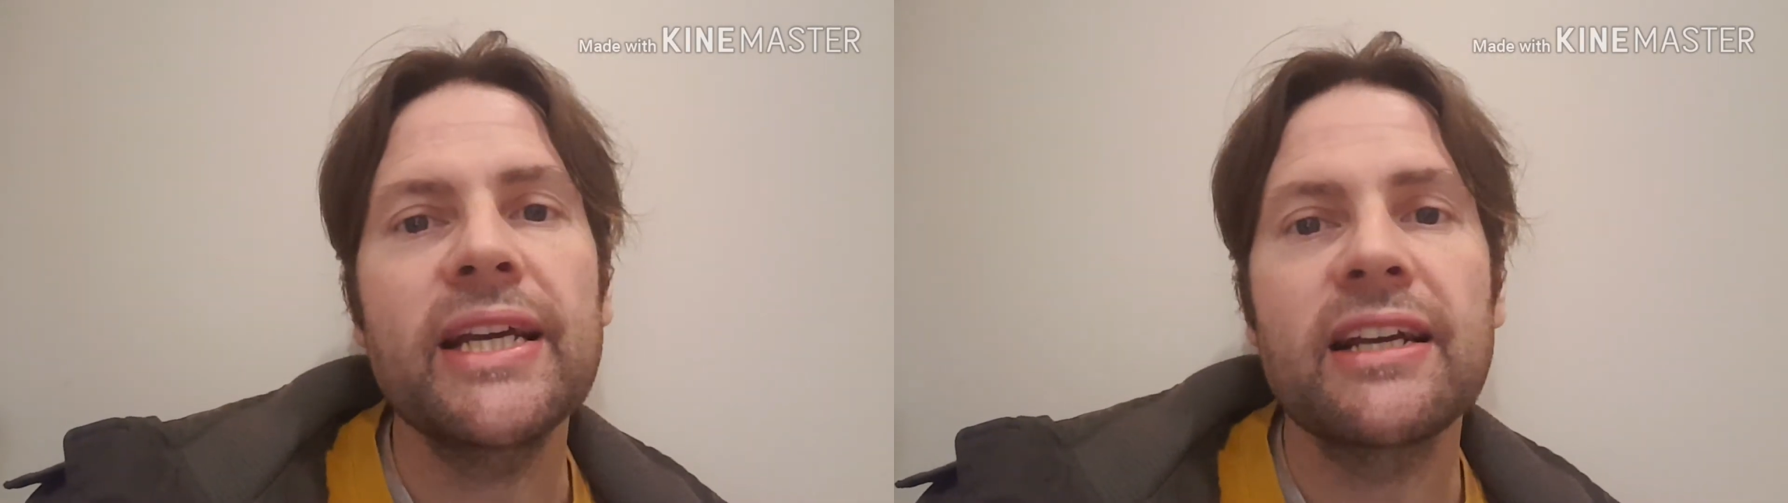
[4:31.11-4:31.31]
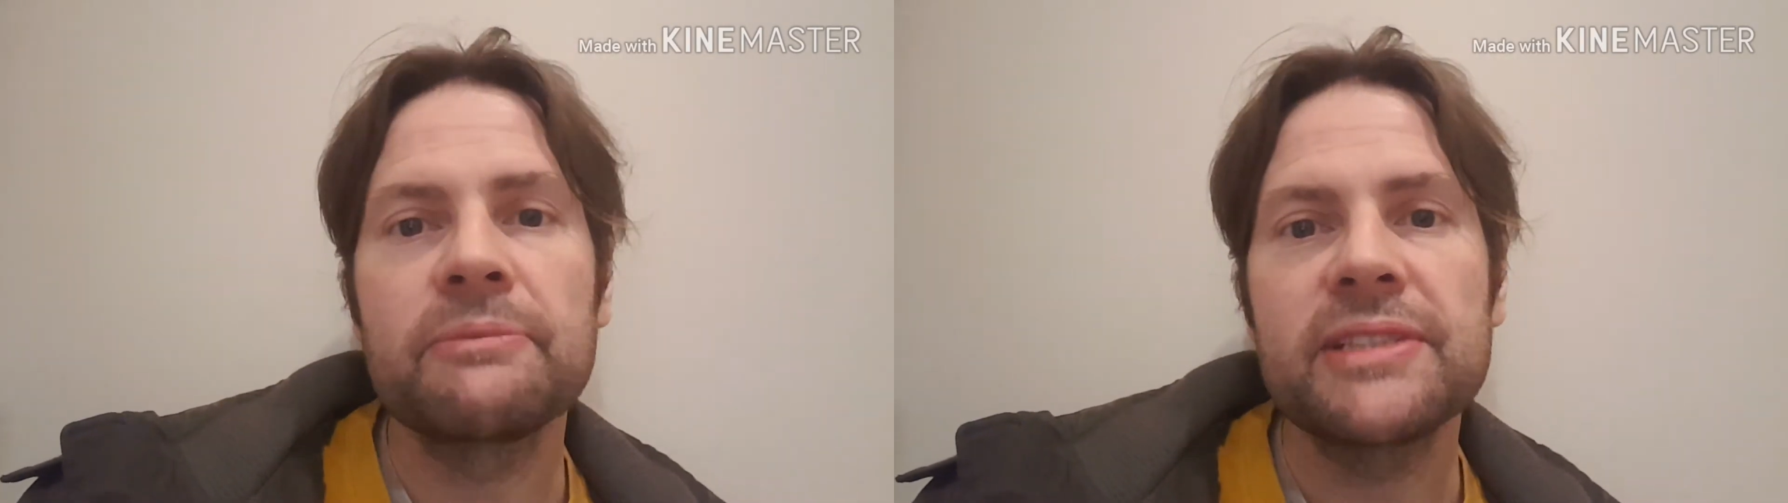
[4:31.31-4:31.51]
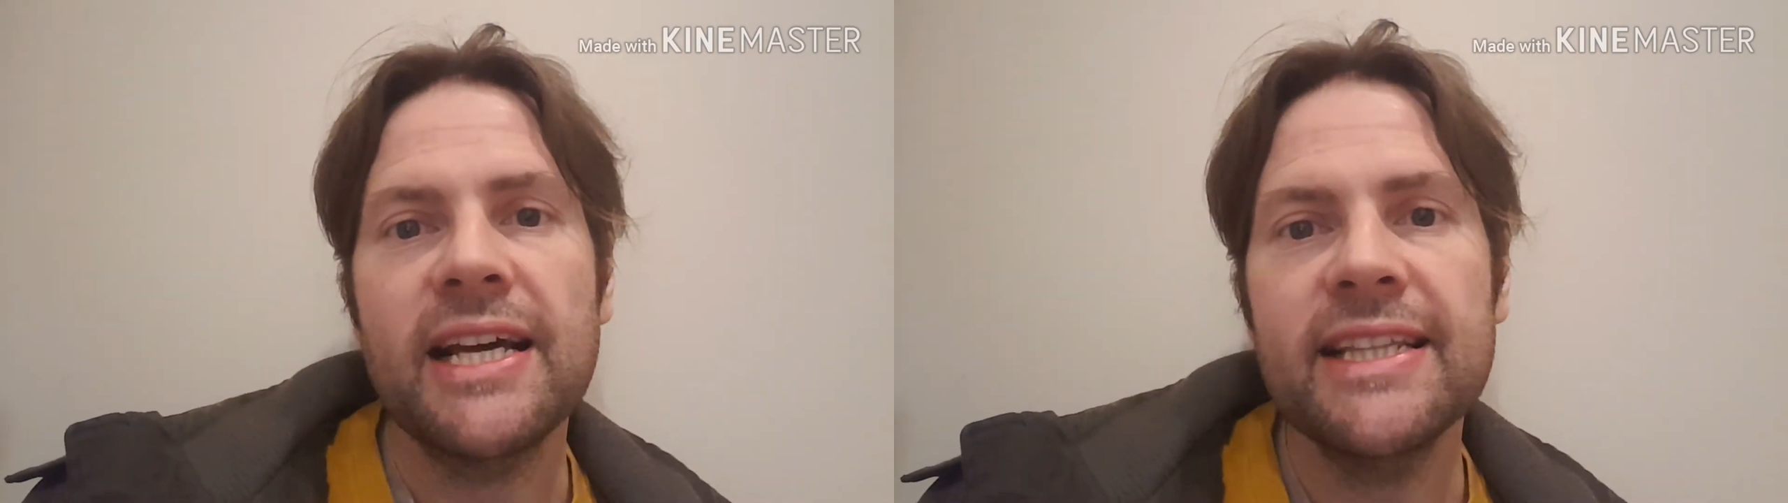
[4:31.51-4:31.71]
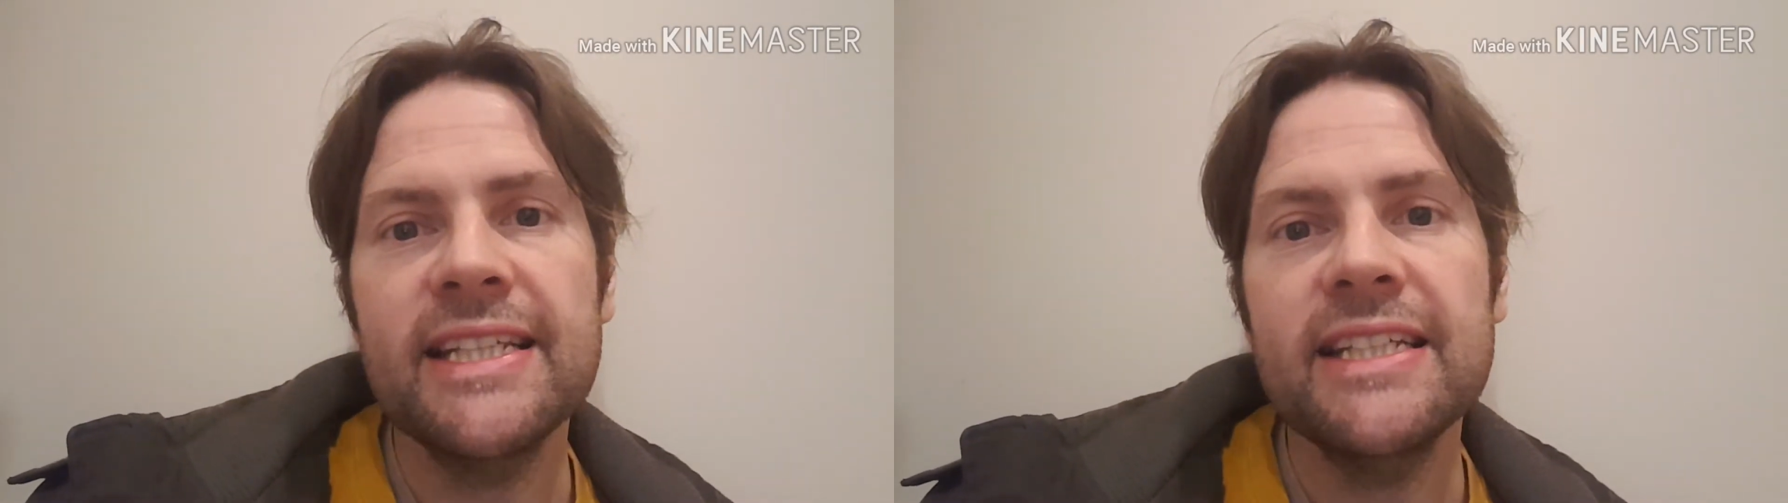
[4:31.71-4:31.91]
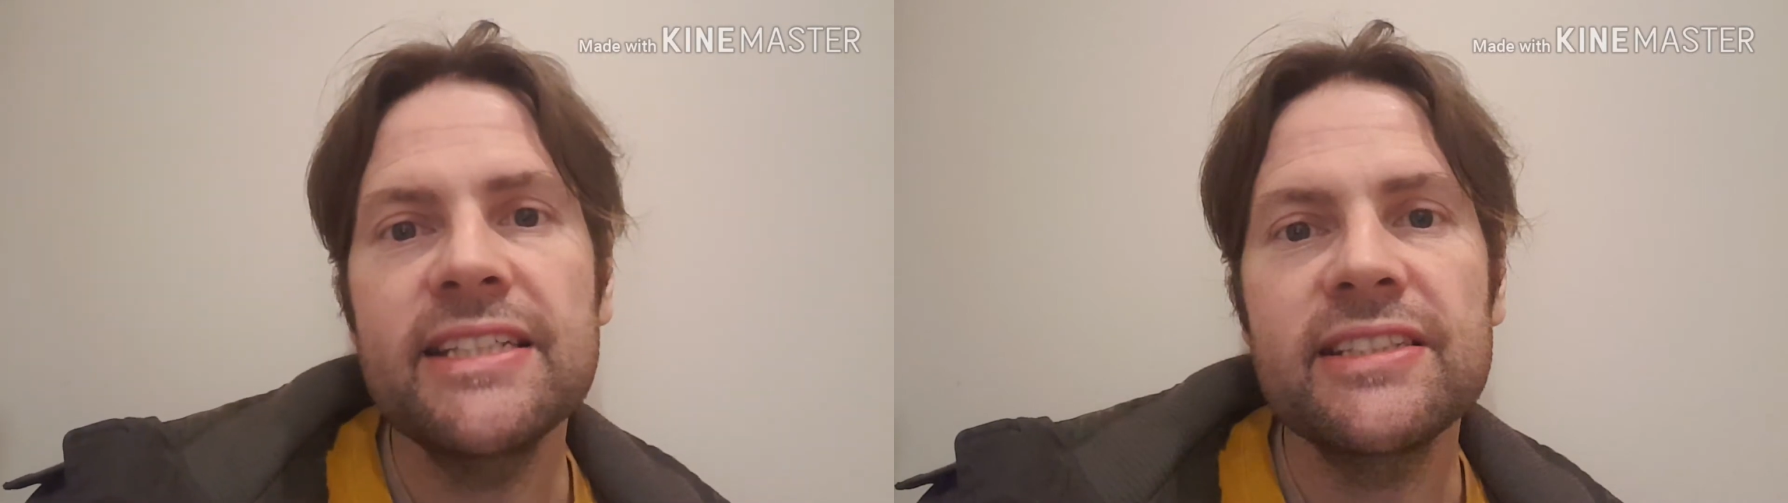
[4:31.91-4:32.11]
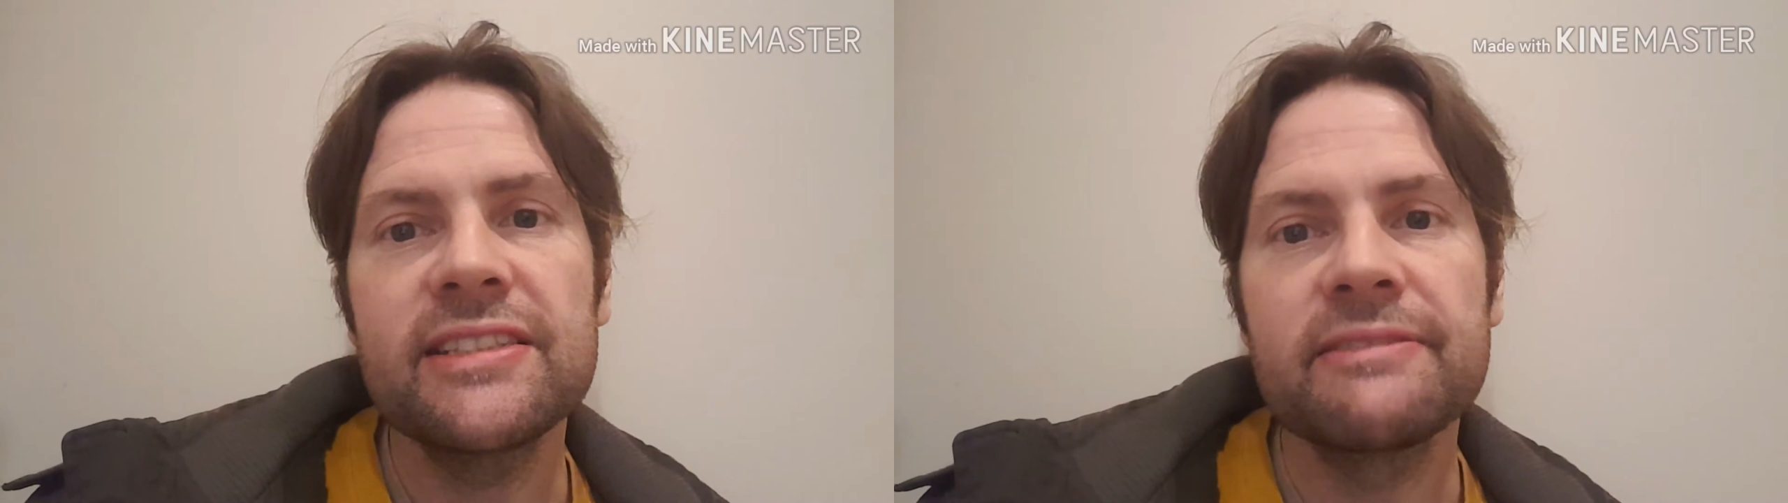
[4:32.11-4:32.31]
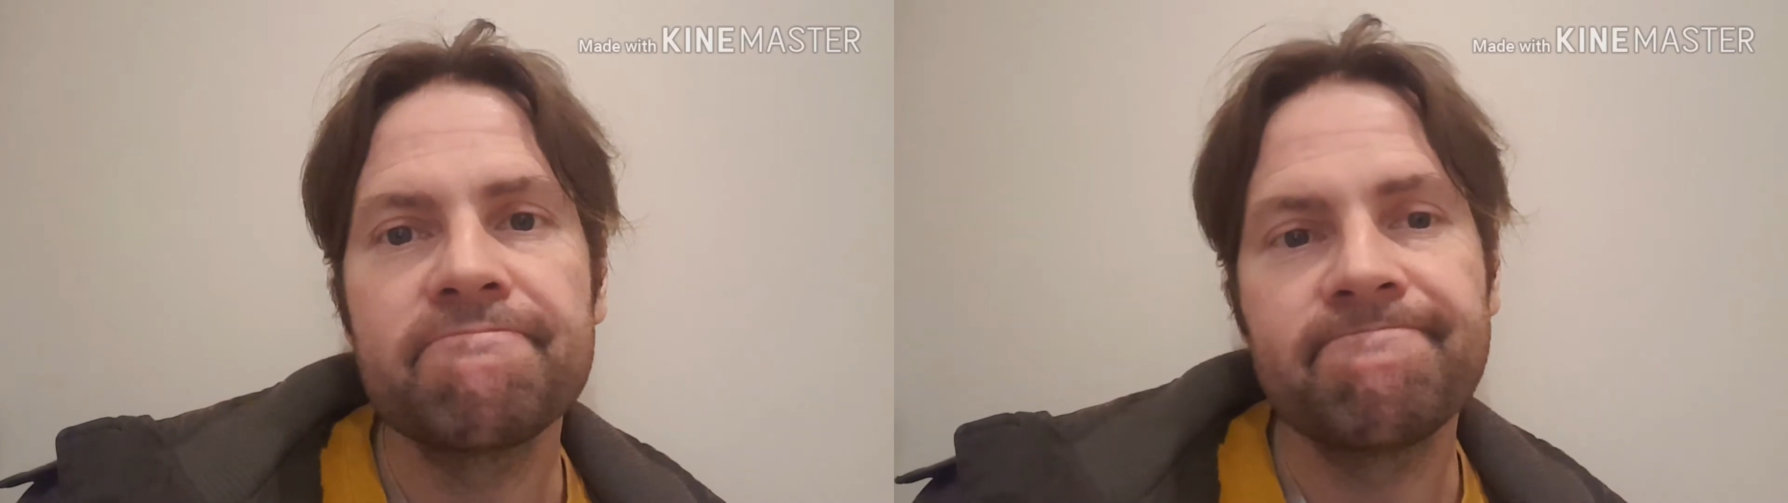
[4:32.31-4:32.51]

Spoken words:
comes undies.